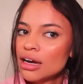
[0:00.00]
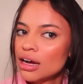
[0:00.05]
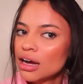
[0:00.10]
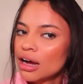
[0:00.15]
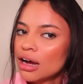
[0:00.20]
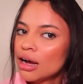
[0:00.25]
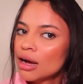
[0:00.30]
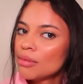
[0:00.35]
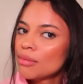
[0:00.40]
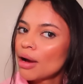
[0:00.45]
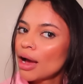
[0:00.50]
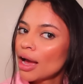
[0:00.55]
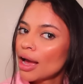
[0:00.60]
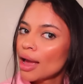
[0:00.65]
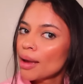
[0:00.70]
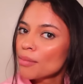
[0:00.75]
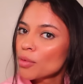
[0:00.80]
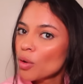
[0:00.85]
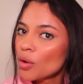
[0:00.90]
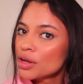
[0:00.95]

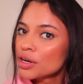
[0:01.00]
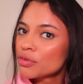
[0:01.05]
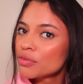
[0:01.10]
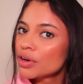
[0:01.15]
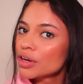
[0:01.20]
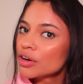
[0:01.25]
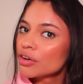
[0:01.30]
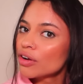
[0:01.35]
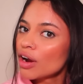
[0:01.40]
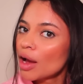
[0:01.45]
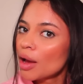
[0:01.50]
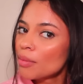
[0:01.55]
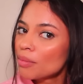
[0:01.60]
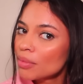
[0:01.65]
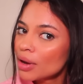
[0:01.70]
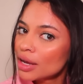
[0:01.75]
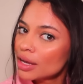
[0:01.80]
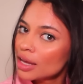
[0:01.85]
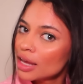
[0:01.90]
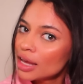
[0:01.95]
I'm going to regret
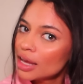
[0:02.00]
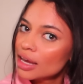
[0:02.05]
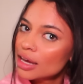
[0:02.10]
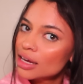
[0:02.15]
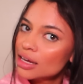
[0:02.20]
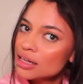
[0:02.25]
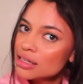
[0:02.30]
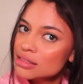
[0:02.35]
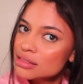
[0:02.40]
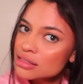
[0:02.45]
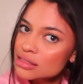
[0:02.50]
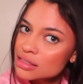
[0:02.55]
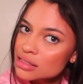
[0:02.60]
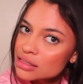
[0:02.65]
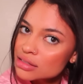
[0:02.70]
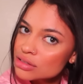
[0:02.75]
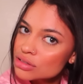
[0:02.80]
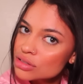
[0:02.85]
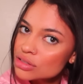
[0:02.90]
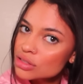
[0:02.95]
my
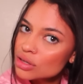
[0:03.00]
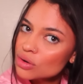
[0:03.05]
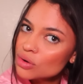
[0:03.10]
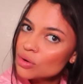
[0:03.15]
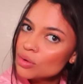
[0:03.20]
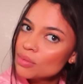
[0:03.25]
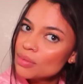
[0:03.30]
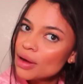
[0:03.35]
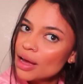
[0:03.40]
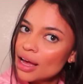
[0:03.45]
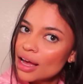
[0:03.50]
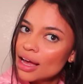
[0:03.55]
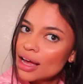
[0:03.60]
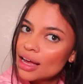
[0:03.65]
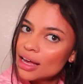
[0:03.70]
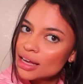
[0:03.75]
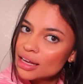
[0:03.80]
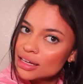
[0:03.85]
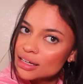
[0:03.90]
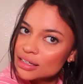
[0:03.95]
hands so
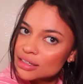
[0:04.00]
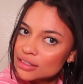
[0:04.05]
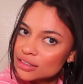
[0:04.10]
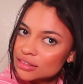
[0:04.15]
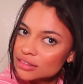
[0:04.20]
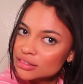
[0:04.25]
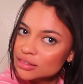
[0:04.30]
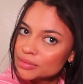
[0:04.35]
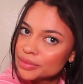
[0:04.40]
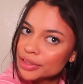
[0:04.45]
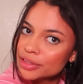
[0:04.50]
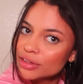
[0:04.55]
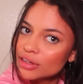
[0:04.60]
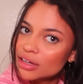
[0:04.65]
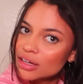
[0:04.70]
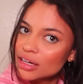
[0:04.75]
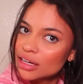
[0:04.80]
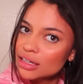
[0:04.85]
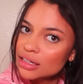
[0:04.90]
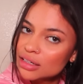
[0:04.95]
bad. Oh my
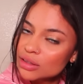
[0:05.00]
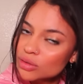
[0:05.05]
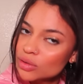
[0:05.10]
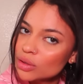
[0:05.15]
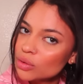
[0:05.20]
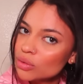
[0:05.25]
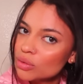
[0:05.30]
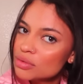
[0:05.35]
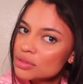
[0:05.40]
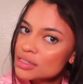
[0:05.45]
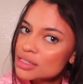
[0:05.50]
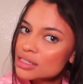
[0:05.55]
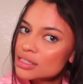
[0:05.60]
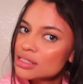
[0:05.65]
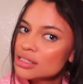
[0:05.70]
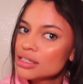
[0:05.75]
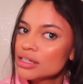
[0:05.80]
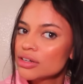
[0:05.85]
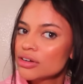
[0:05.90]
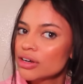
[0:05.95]
god. Like what was the
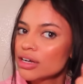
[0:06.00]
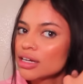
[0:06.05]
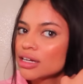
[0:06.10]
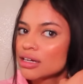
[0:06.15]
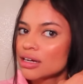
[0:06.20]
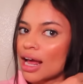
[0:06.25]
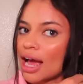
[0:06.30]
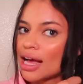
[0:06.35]
secret?